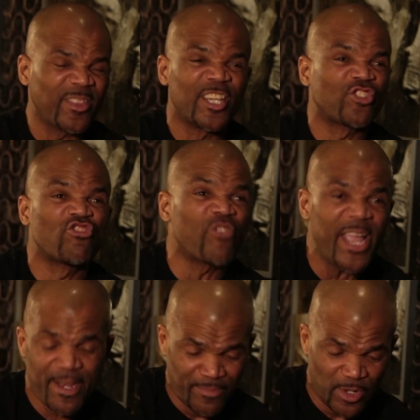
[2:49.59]
There's
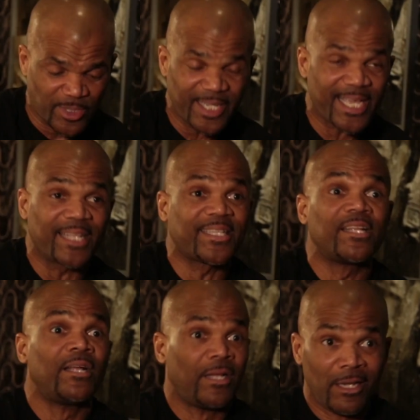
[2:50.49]
great music out there.
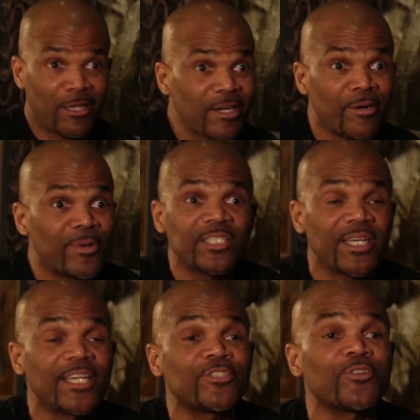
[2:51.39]
Look at what
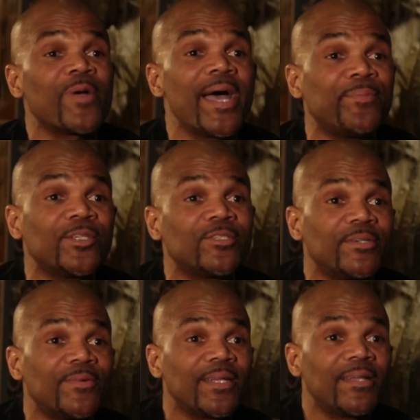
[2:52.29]
Chance the Rap is
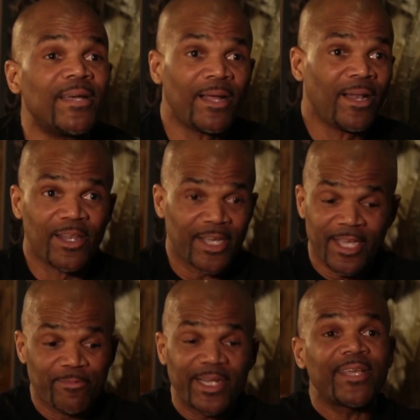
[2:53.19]
doing. Look
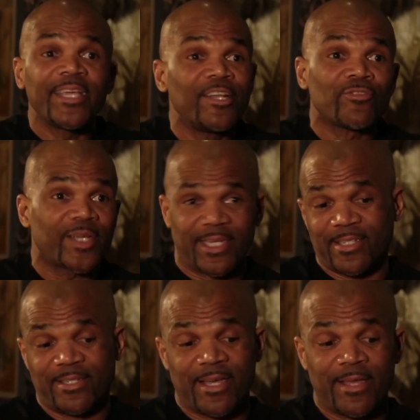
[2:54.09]
at what Kendrick
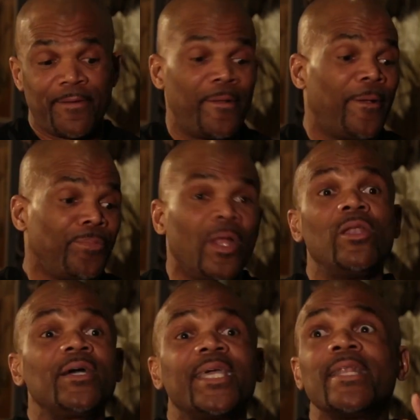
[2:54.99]
has done.
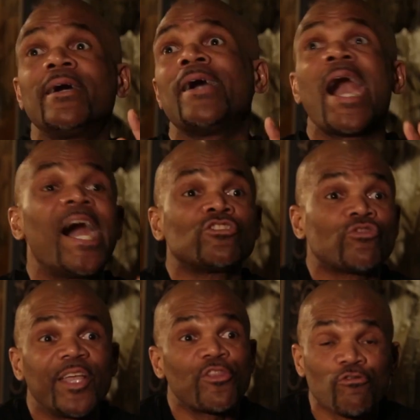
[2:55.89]
Look at
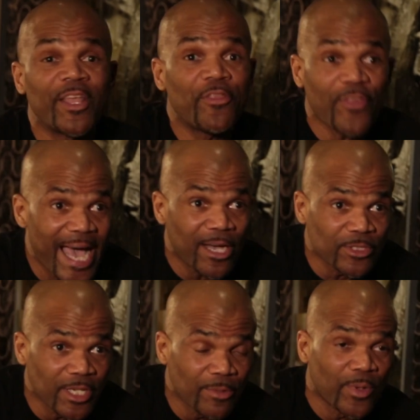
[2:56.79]
Andre
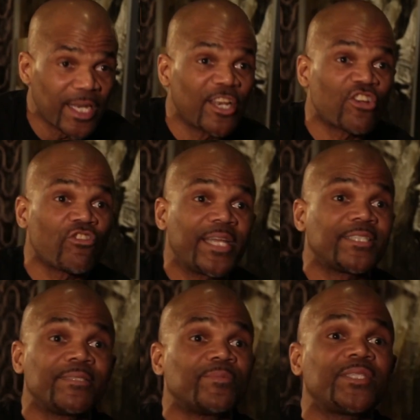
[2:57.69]
3000, one of the
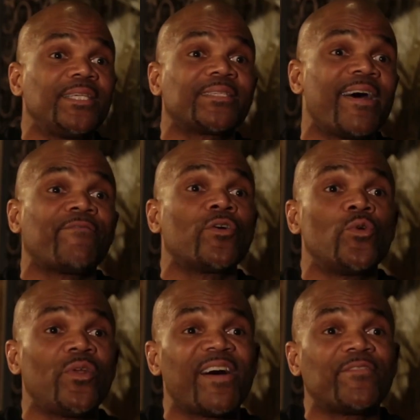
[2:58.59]
greatest MCs ever
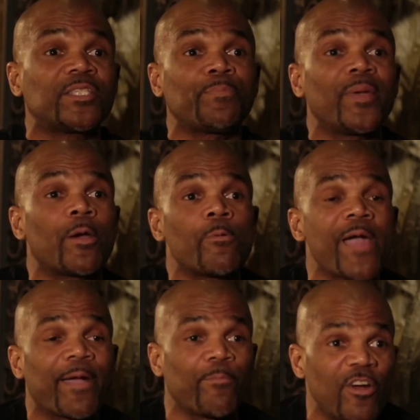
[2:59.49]
who never spit a
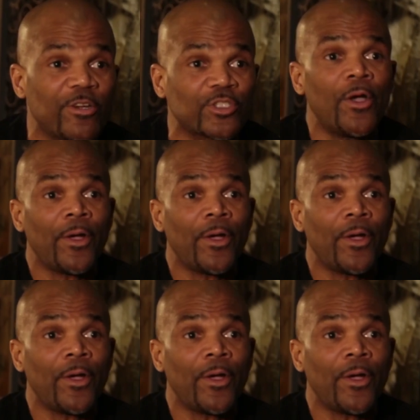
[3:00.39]
rap verse.